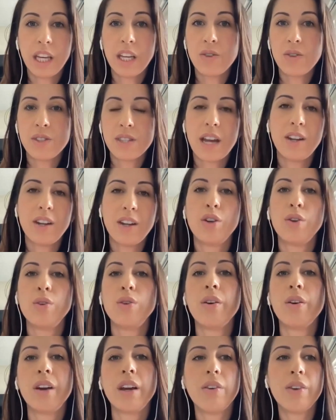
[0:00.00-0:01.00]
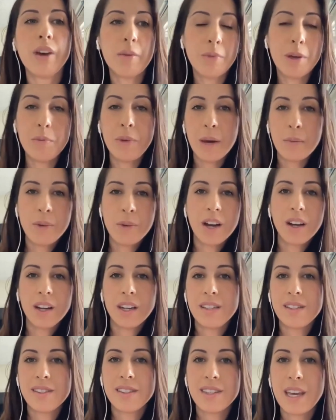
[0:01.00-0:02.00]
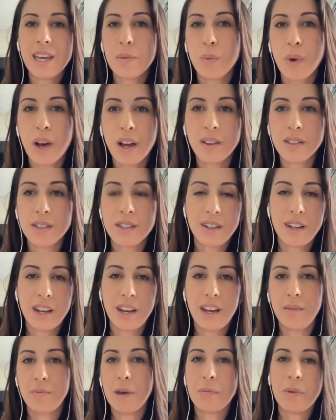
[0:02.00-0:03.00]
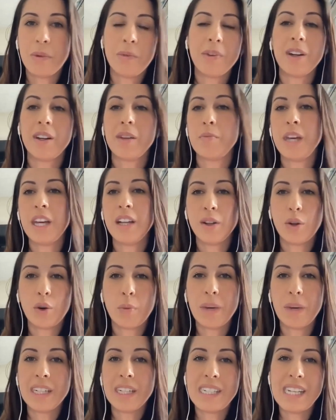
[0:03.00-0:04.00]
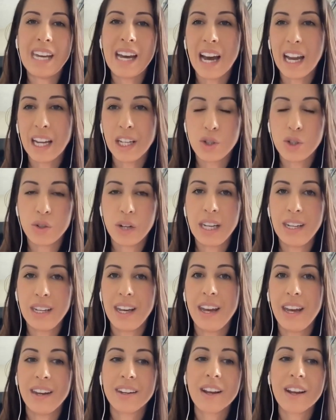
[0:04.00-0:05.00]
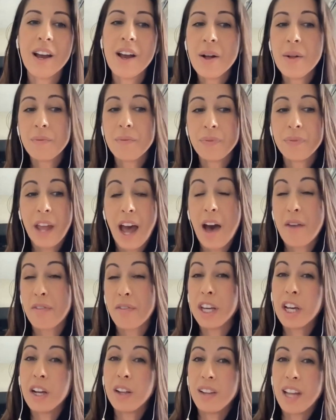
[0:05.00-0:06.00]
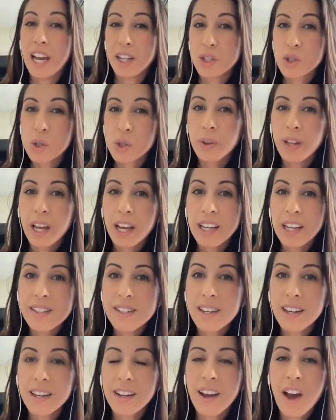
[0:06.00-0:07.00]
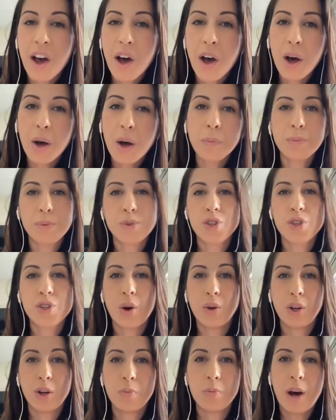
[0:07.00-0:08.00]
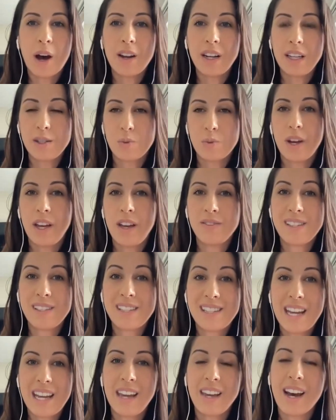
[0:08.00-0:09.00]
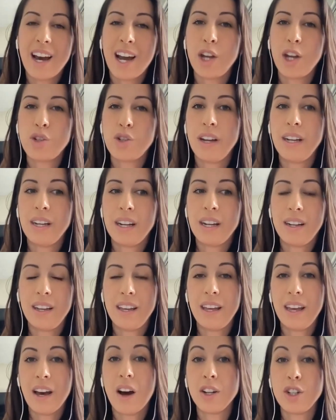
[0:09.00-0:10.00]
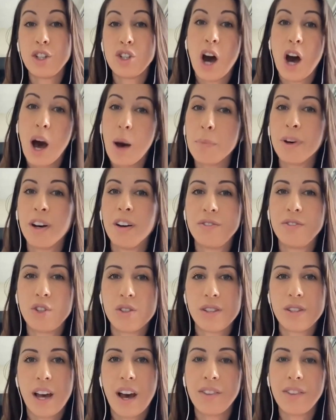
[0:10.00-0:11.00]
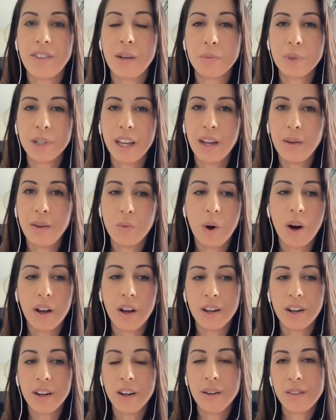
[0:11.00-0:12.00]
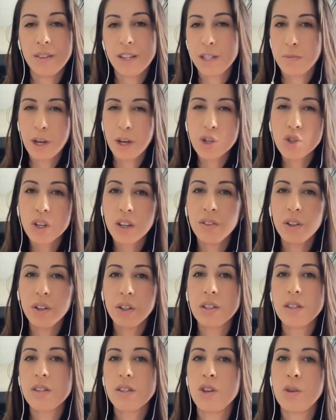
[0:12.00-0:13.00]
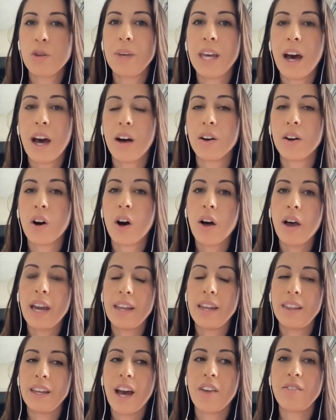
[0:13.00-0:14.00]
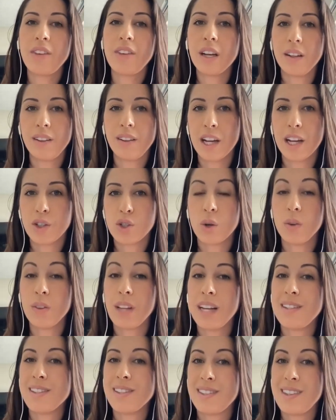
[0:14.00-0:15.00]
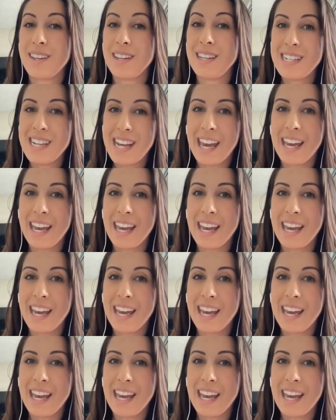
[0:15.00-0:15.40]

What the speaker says: like you said, knowing, okay, maybe I'm not going to sleep well tonight. Maybe I'm going to be a little bit dehydrated. Having electrolytes can help. So your body's way of staying hydrated on top of just having plain water, especially if you're consuming alcohol. I think having electrolytes the